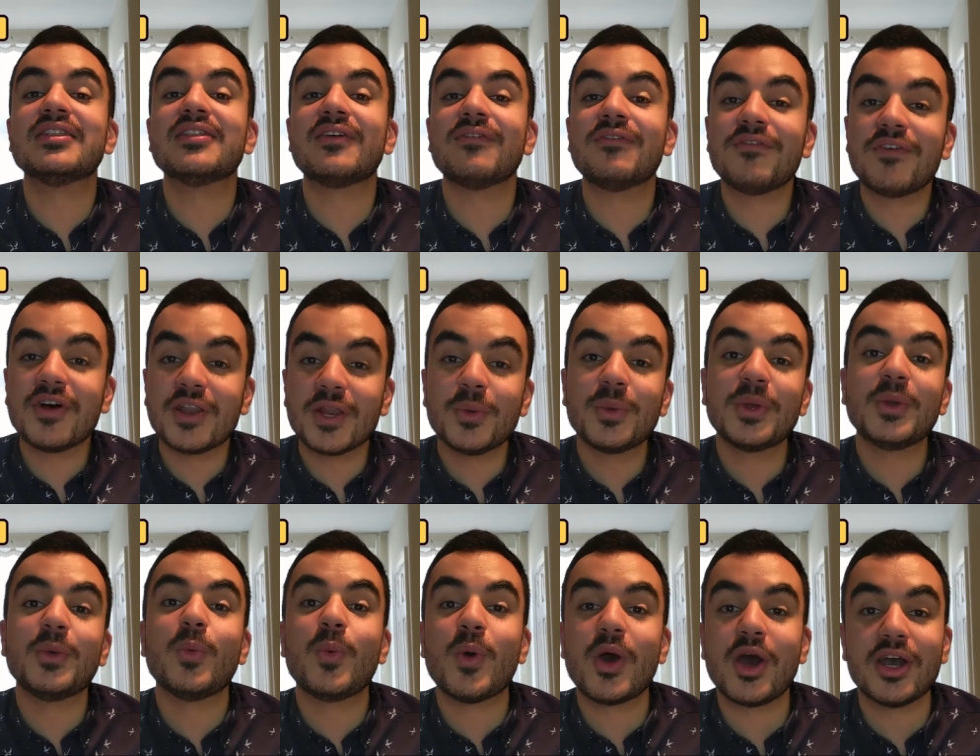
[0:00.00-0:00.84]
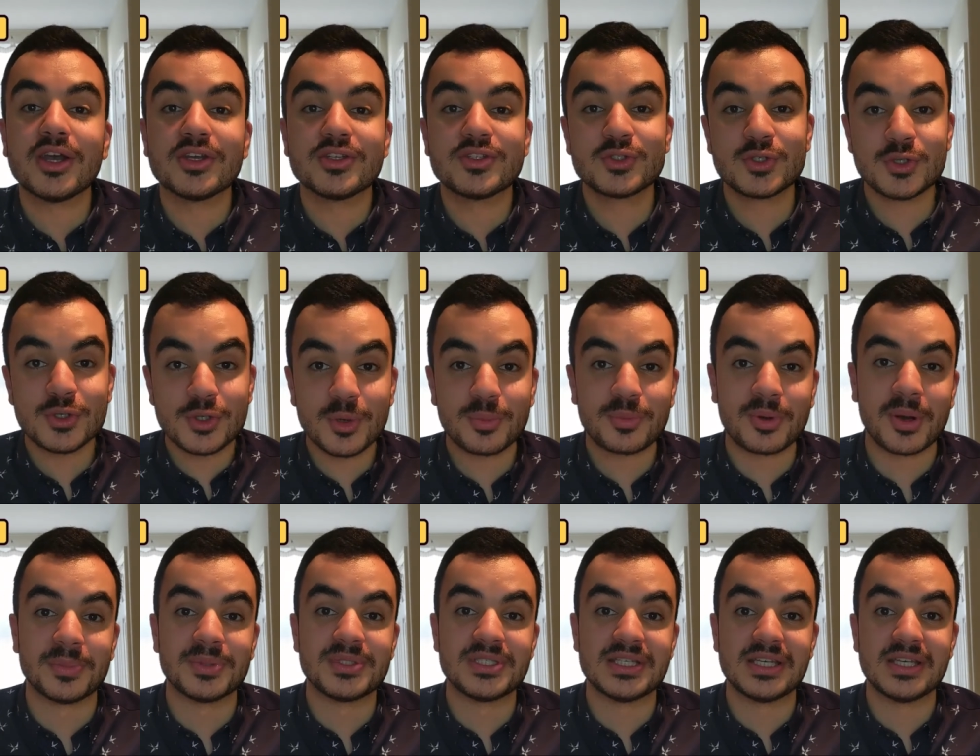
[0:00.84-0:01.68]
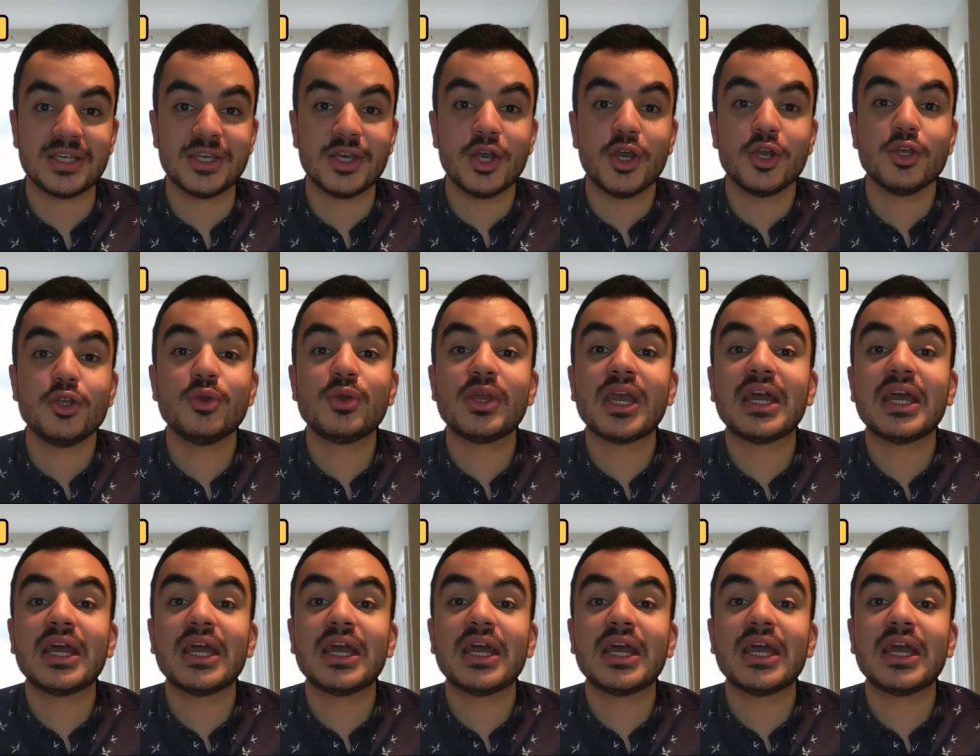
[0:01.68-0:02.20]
the following works to your property, you